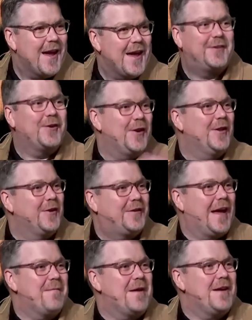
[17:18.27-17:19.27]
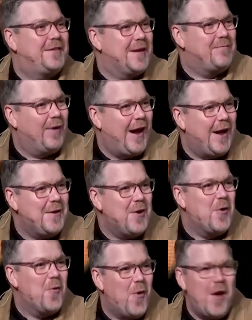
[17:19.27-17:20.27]
And so he looked at me. He said, Bryan,
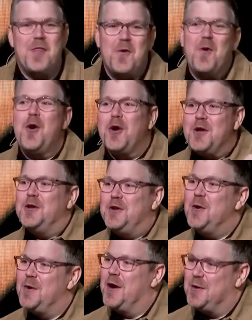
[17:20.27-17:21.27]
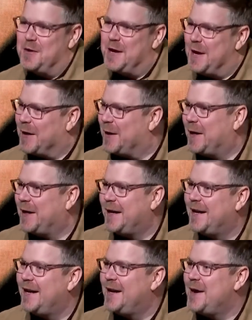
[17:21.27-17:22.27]
what in the world are you doing under there?
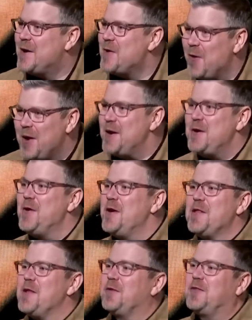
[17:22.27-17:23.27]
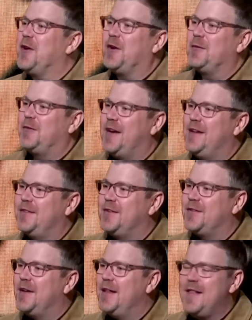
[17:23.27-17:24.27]
What are you doing under those
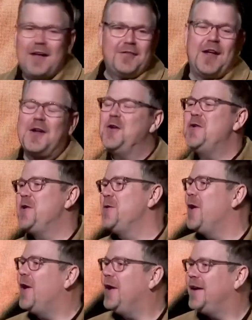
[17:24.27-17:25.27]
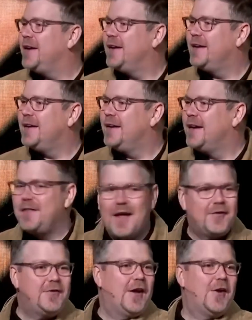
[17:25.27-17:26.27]
circumstances? That's not who you are.
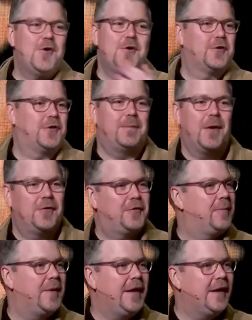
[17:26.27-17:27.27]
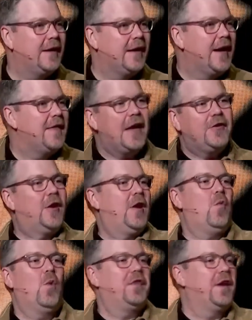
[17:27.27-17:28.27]
That's not who you're supposed to be. That's
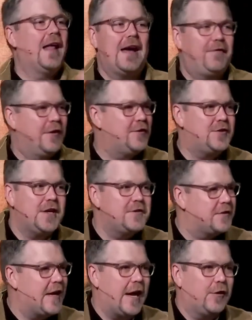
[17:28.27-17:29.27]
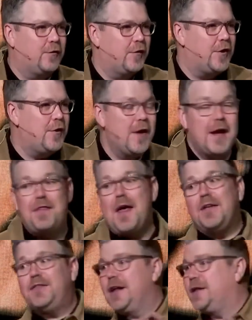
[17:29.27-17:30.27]
not what the life that Jesus has for you.
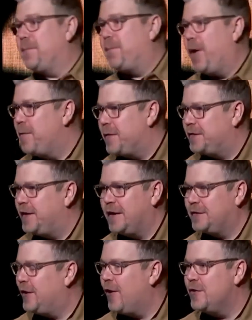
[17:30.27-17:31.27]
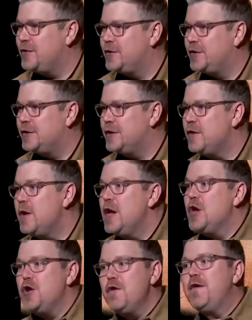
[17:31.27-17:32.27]
That's not the purpose God's called you to do.
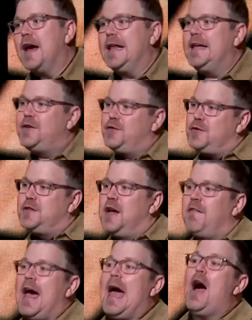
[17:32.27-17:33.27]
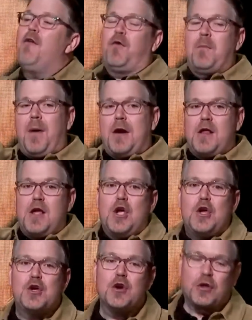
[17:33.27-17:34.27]
You've got to get yourself out from abundance.
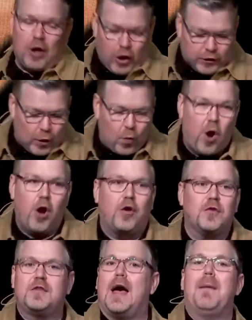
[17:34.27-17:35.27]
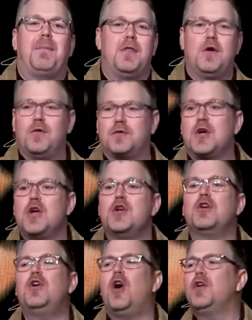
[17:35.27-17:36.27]
You're called to walk on top of those.
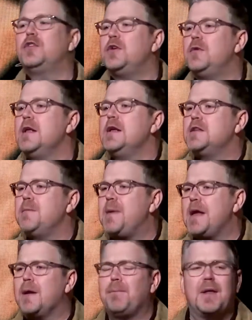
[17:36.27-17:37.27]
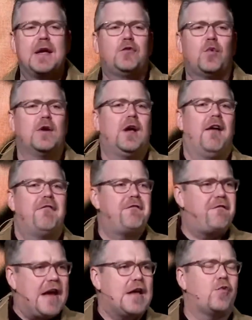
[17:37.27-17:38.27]
You're called to be in a place where of
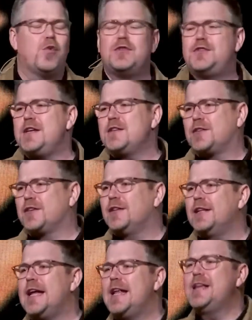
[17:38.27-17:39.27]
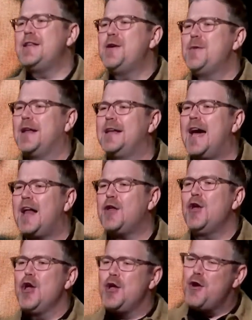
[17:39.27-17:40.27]
faith, where Jesus is leading you and
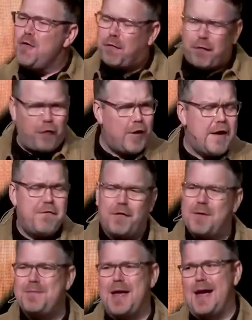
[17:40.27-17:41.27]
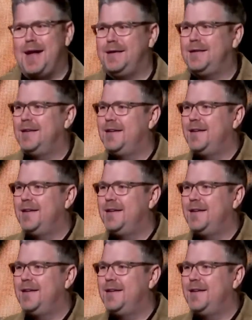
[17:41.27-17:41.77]
guiding you. You're free from that.